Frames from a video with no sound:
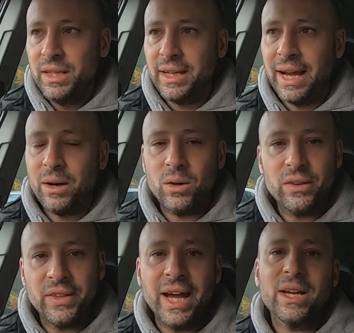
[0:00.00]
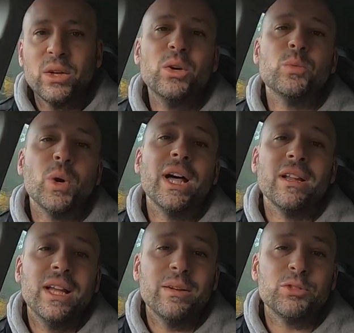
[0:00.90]
Now that could
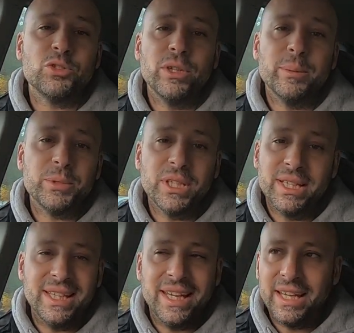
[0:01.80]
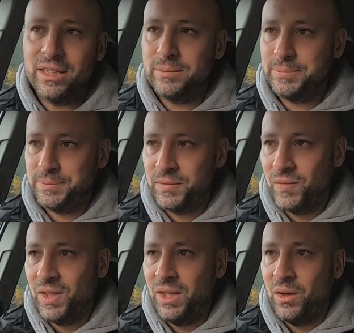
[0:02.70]
well have stripped a gear,
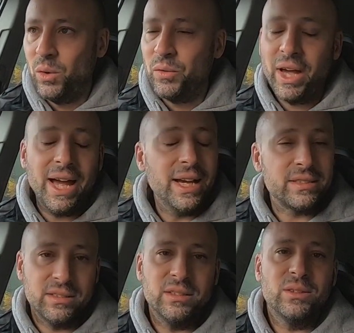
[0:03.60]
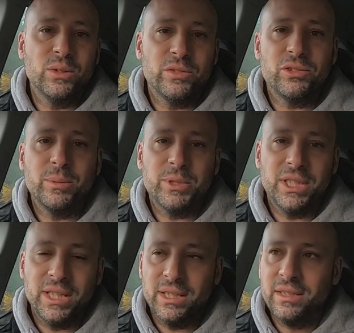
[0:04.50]
or that accident could have stripped a
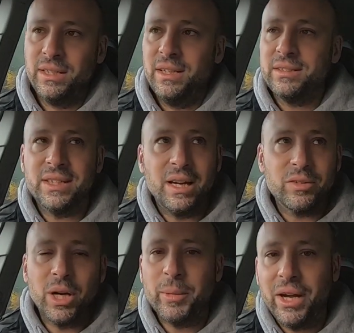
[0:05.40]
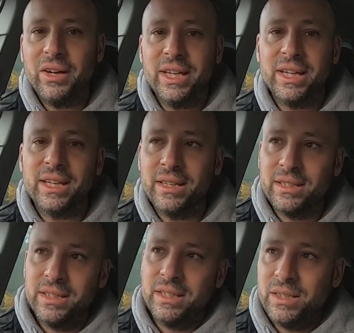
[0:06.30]
gear. So now I've come out here,
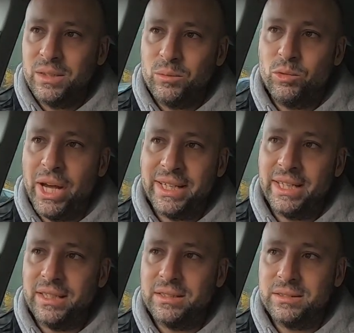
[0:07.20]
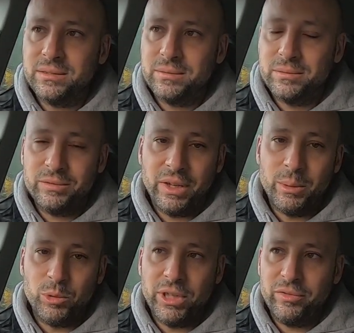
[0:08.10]
ran it
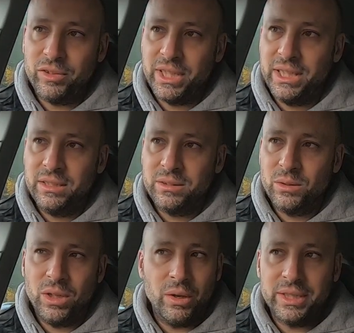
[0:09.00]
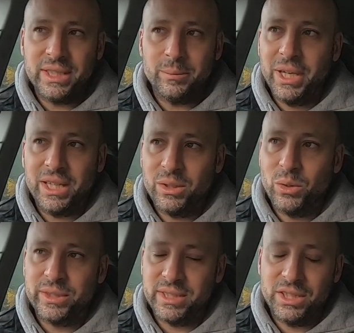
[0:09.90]
very briefly, although I didn't make a
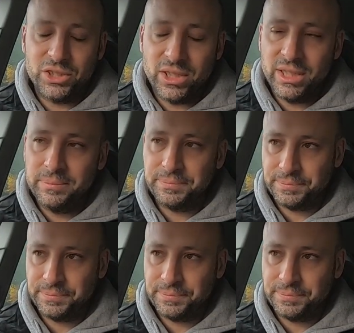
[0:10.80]
noise initially,